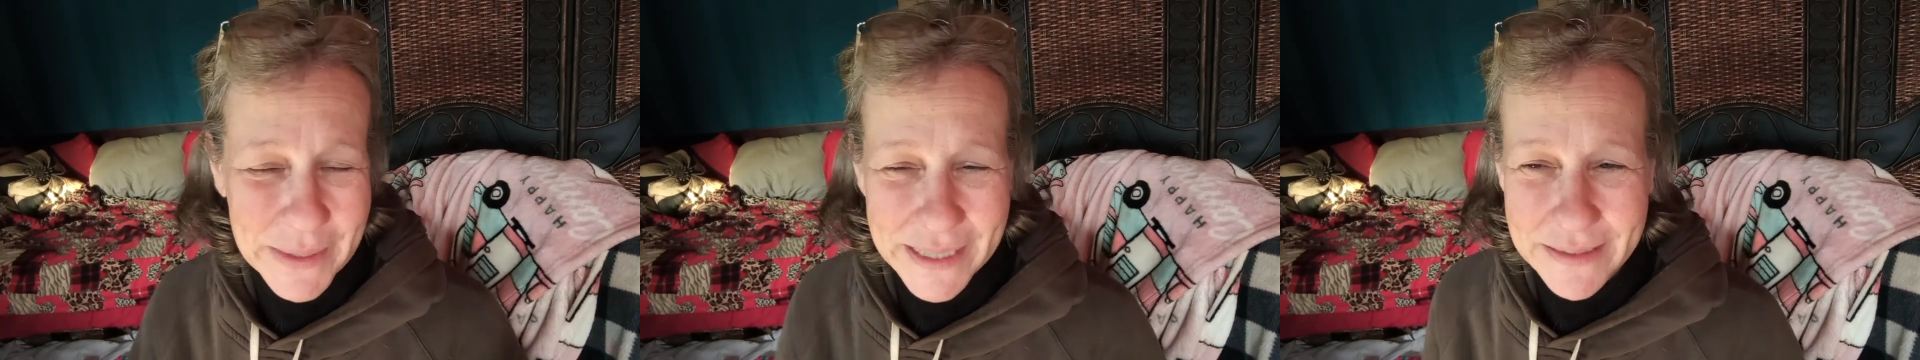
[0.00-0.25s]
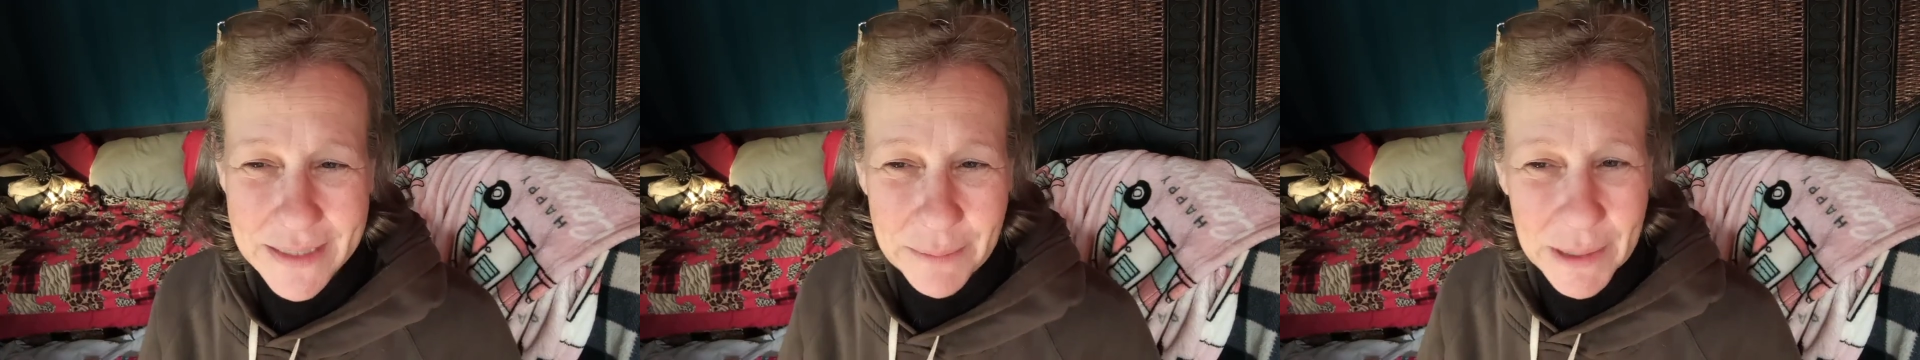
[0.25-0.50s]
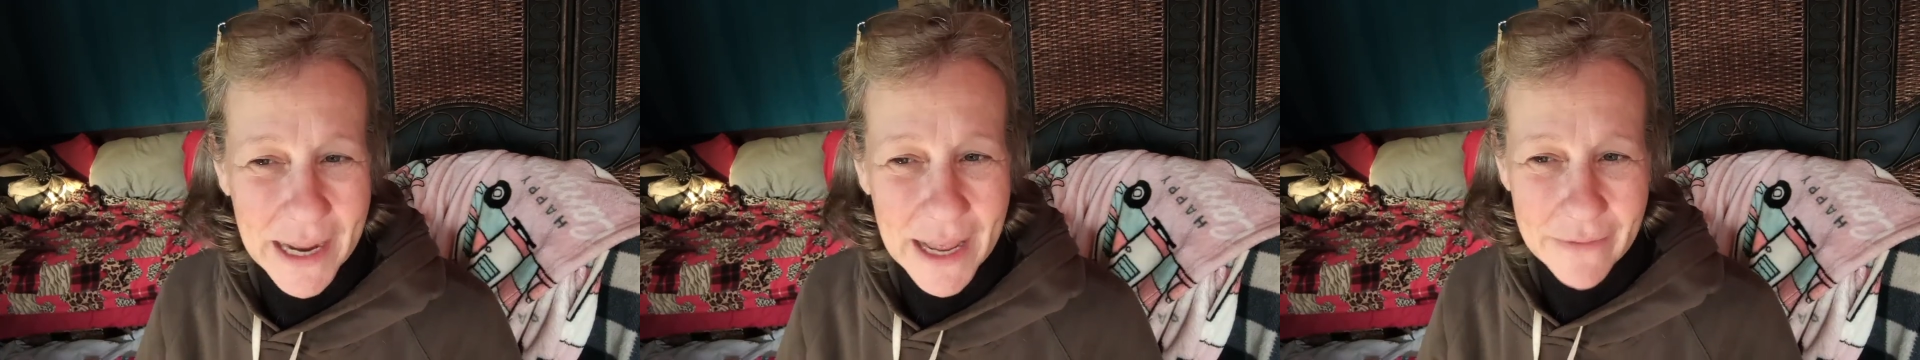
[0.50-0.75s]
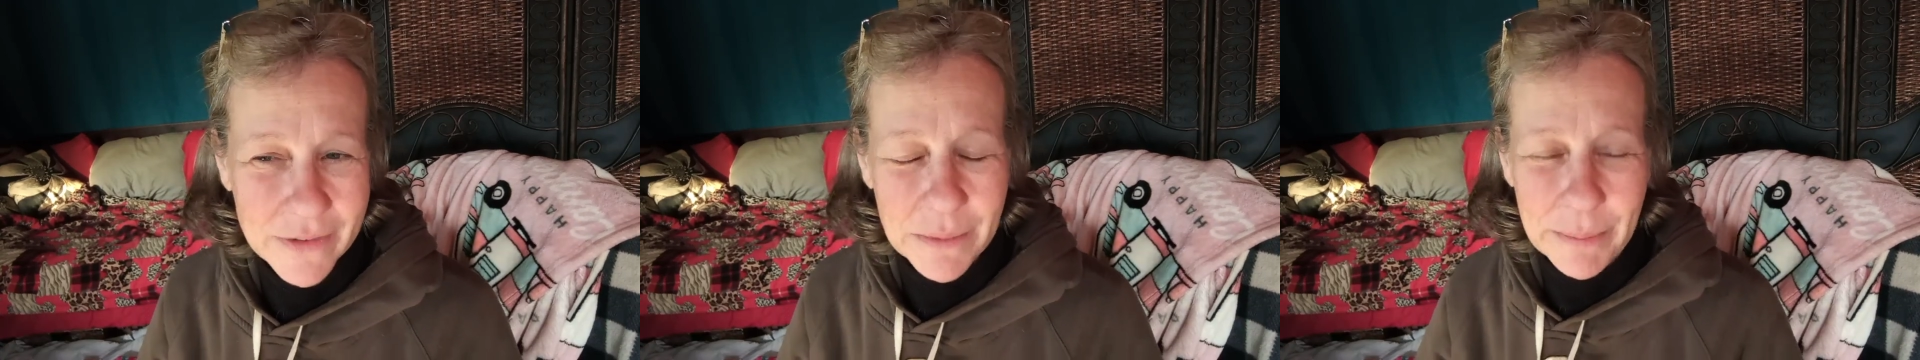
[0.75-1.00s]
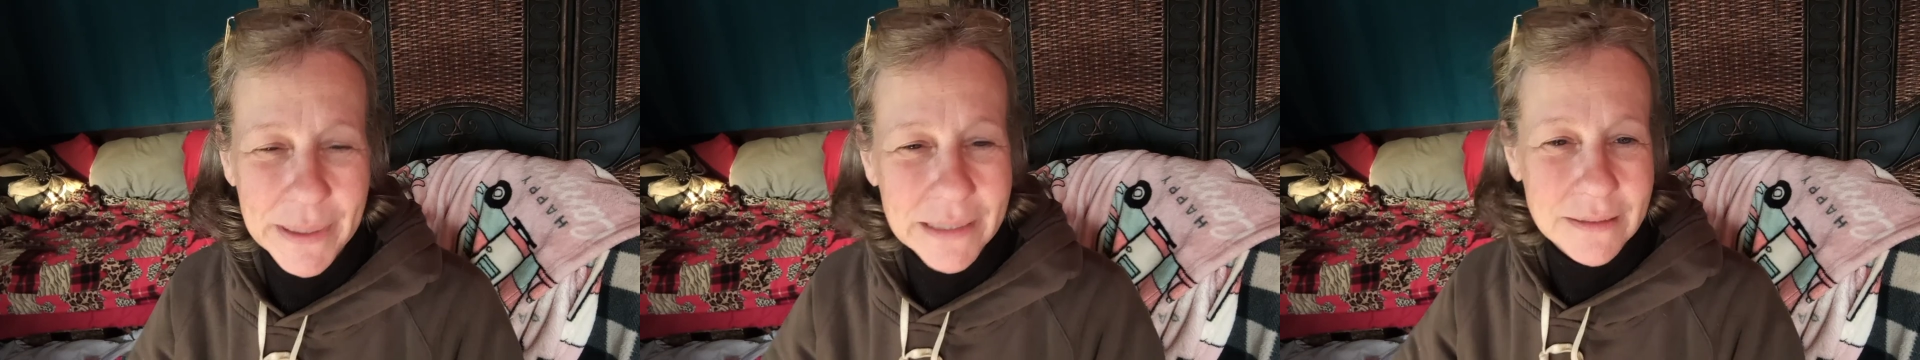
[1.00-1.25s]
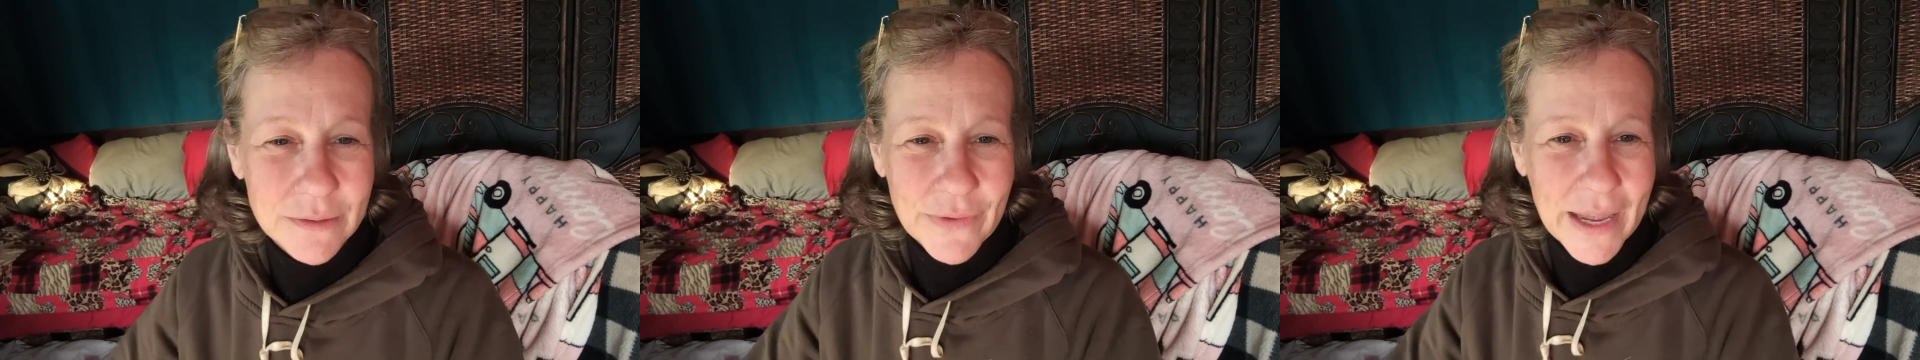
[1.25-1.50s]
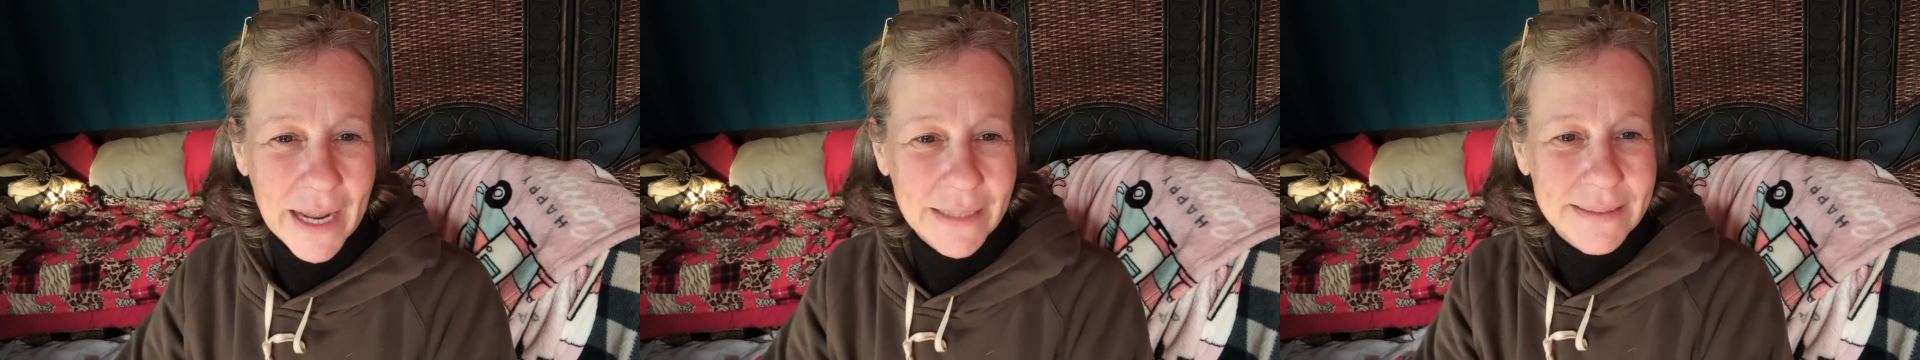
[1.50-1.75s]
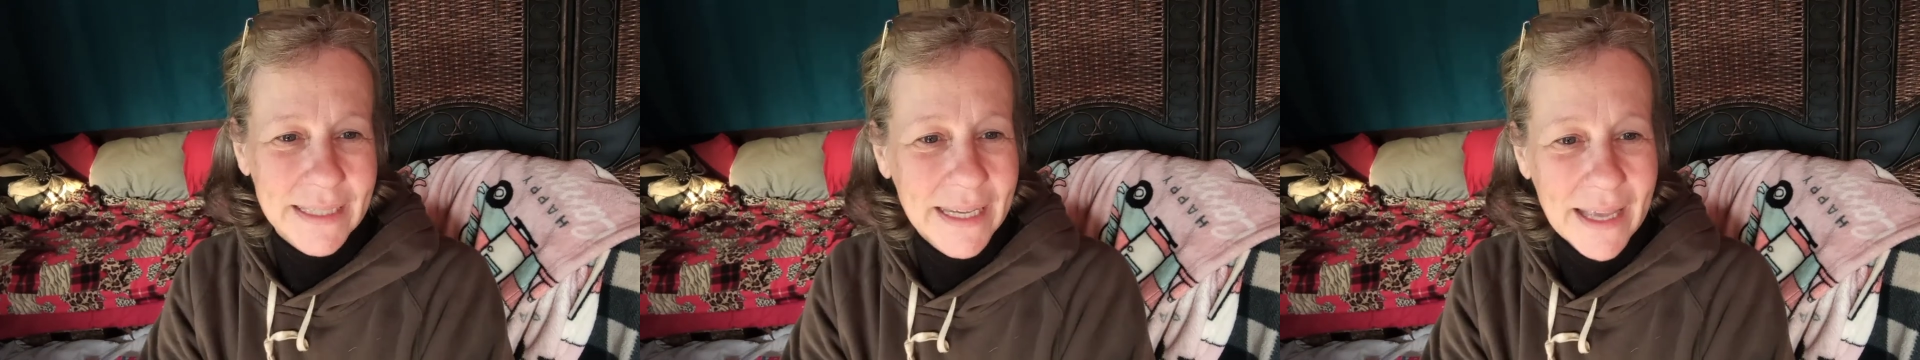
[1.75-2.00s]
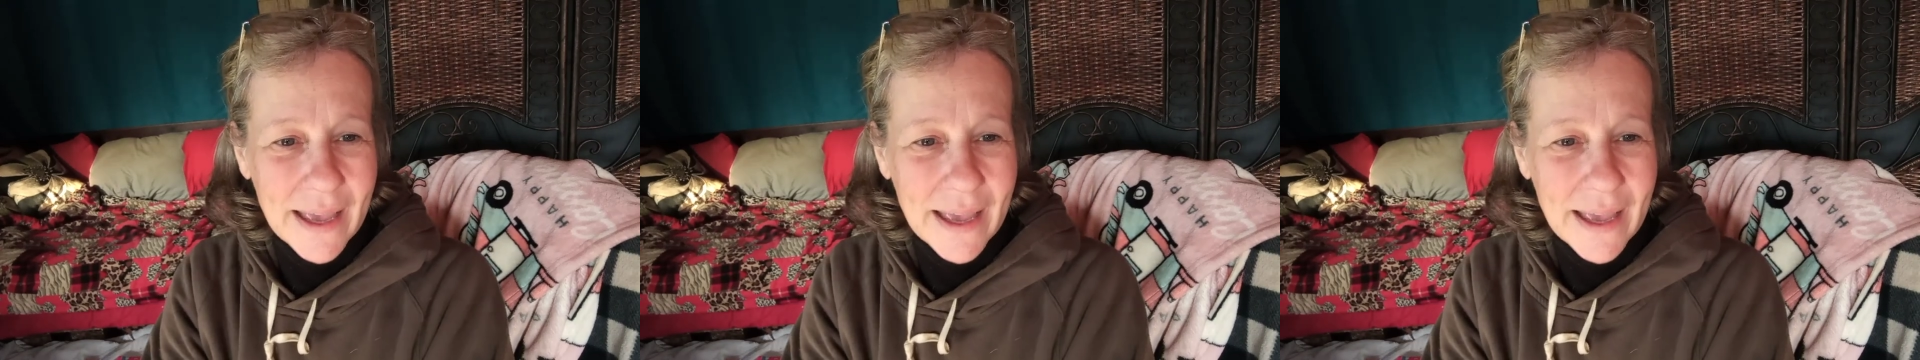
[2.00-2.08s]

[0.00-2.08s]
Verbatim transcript: because i'm gonna have an abundance of eggs